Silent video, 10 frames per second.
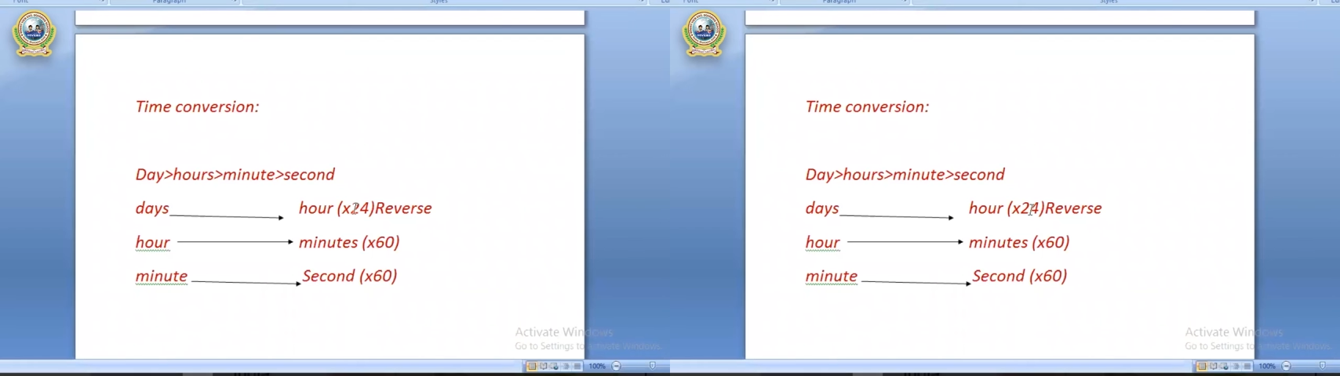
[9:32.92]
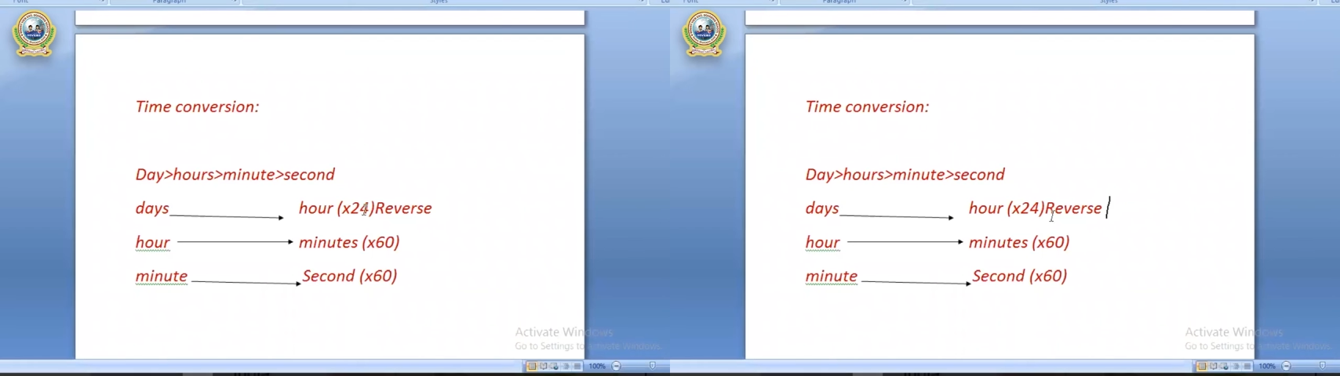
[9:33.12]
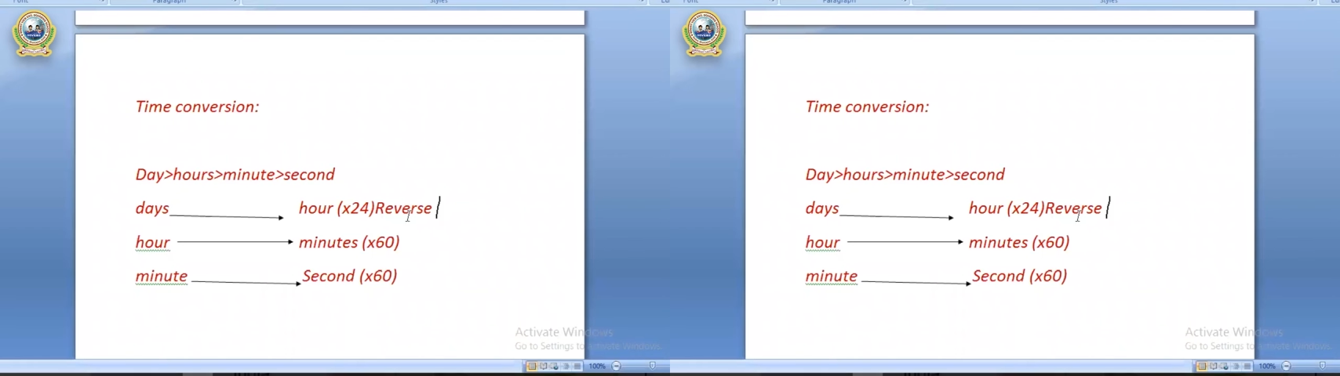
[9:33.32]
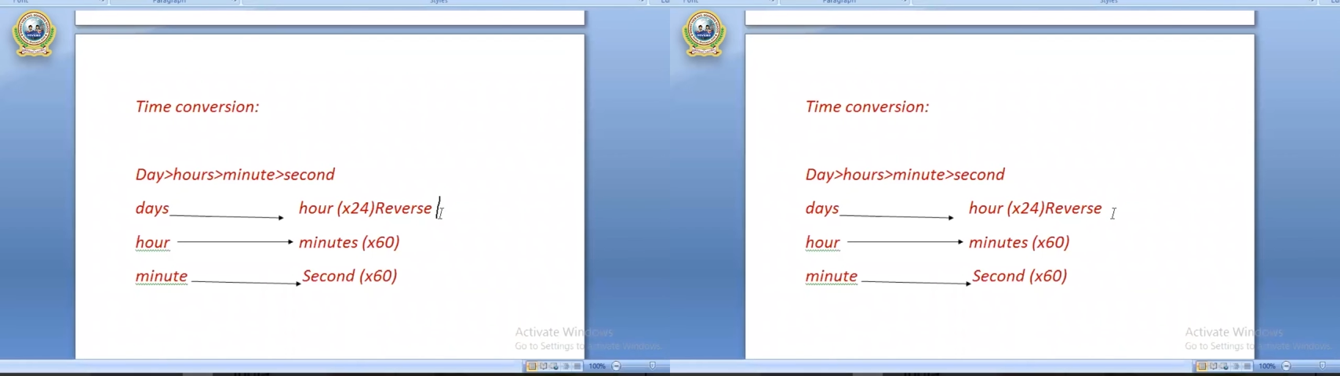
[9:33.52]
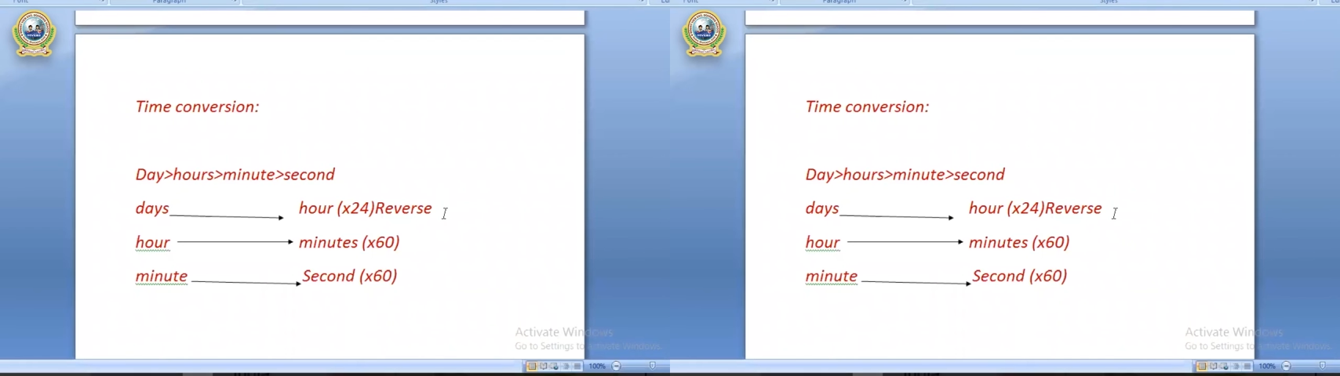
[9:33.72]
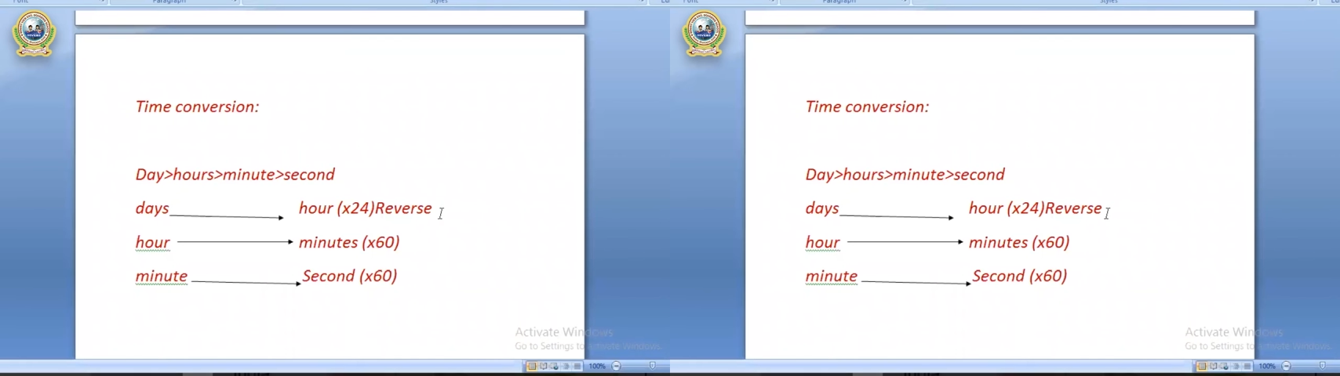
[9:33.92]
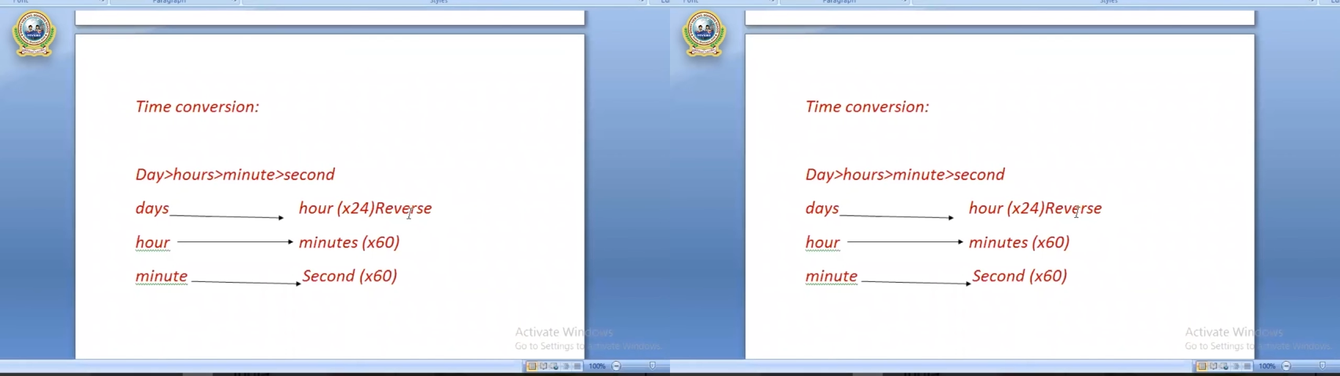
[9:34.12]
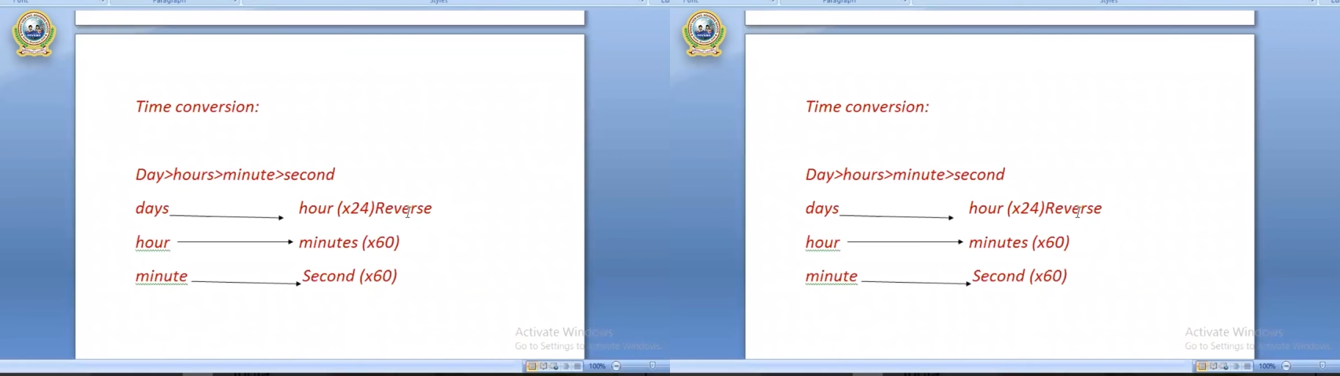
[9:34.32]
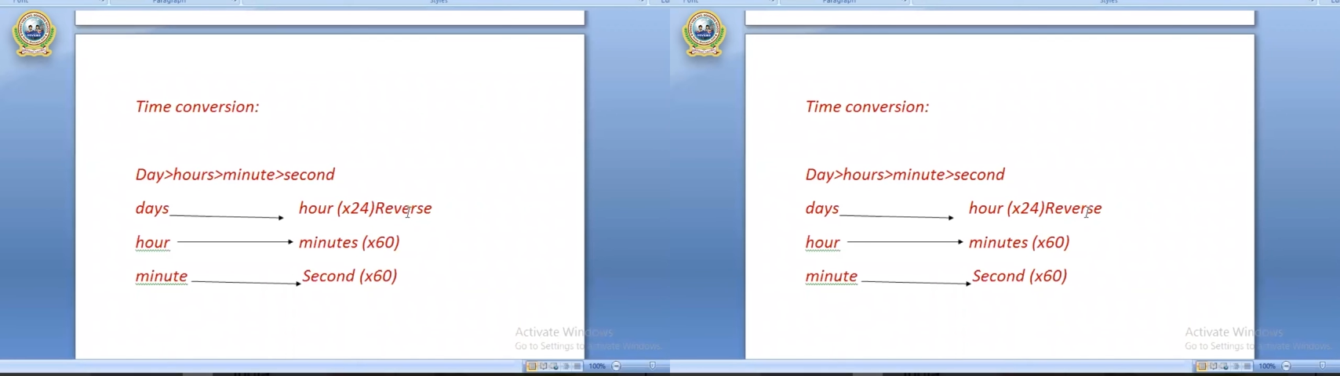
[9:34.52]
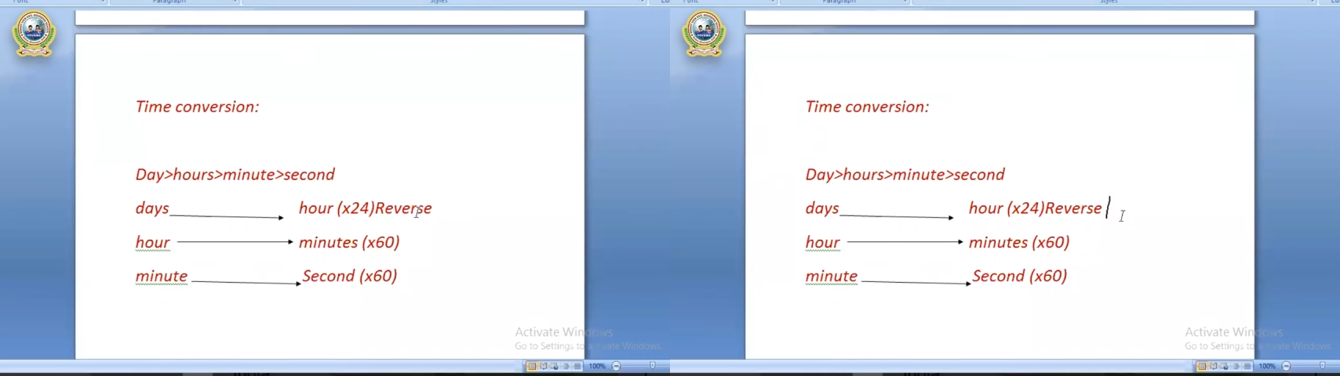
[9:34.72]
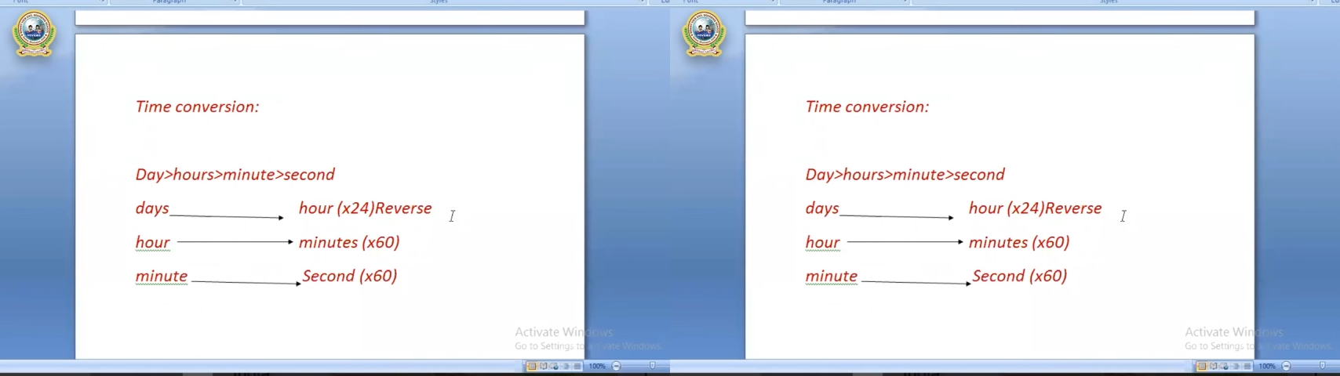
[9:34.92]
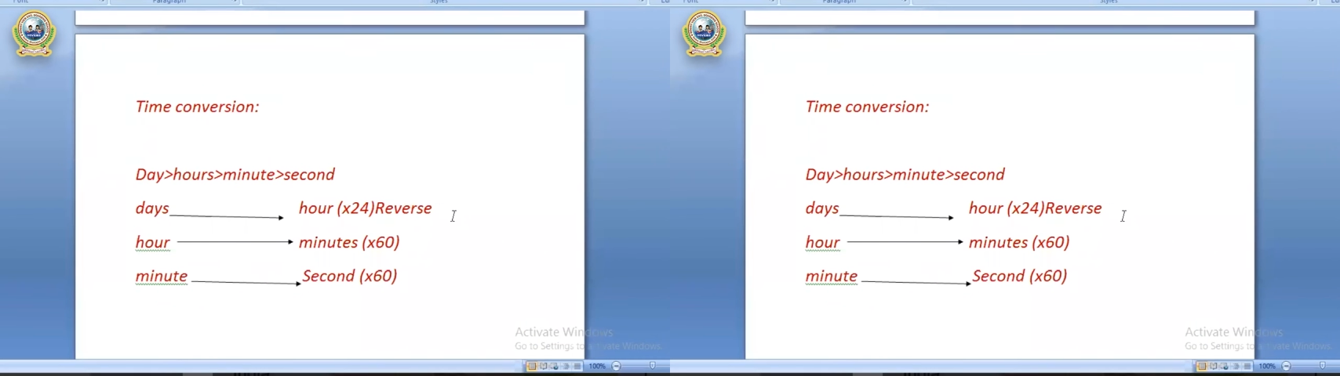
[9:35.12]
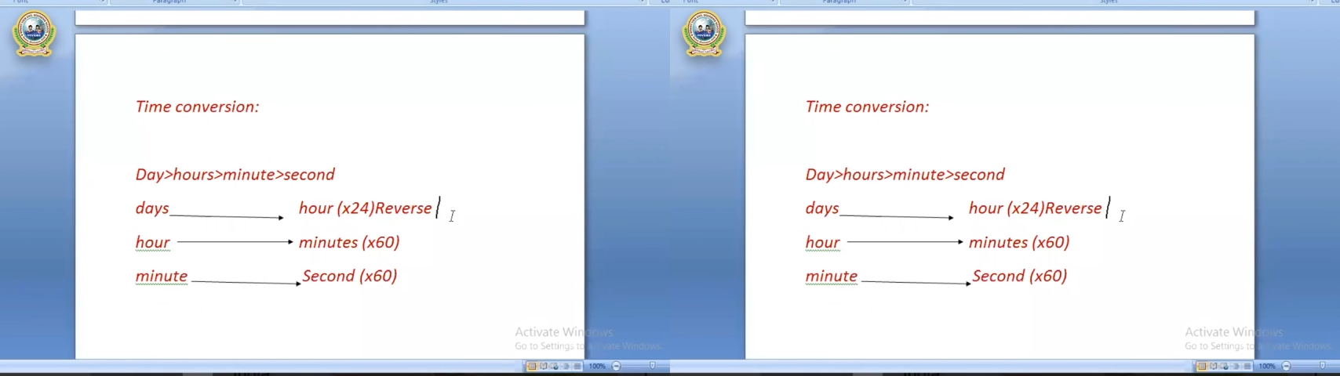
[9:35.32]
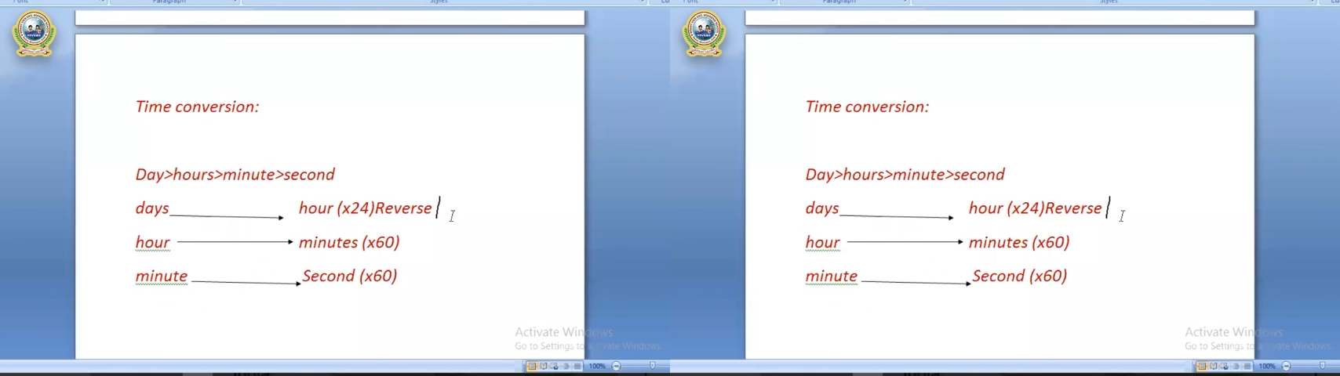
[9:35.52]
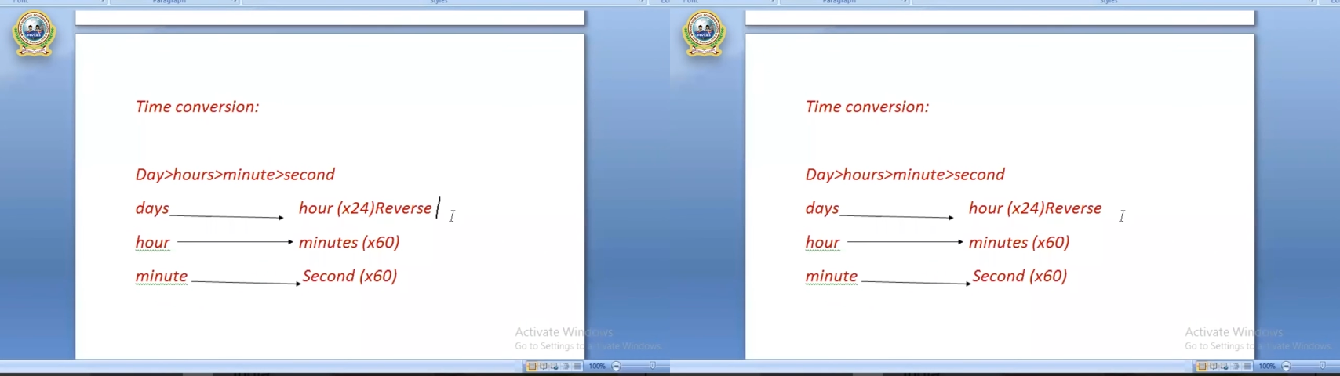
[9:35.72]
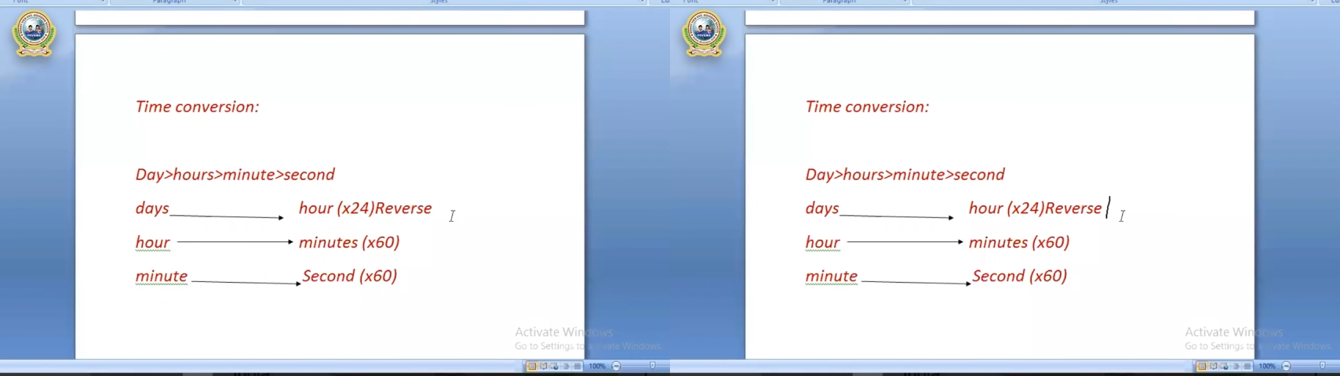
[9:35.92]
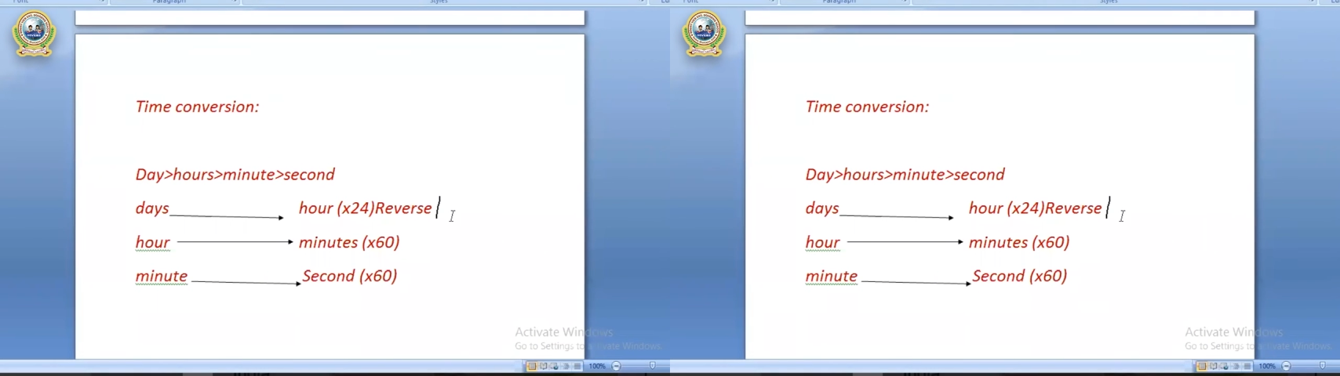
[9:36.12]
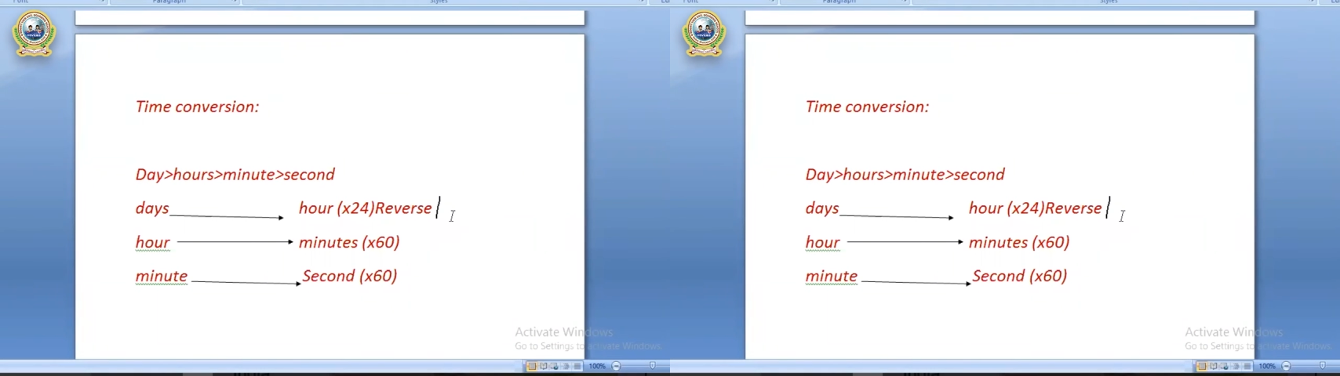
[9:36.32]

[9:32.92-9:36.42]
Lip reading: (no speaker visible)